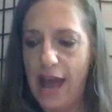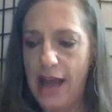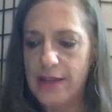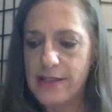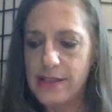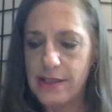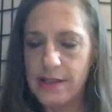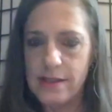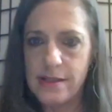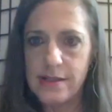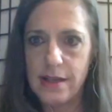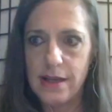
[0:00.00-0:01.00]
hacks
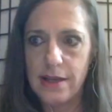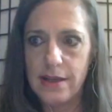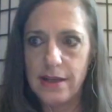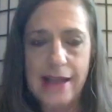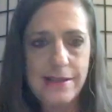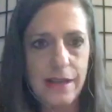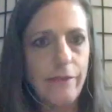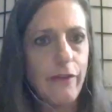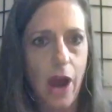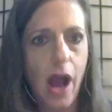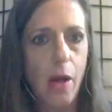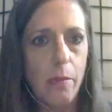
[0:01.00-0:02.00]
is, uh, asking
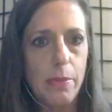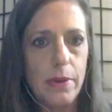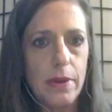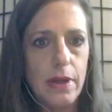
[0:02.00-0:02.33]
for help.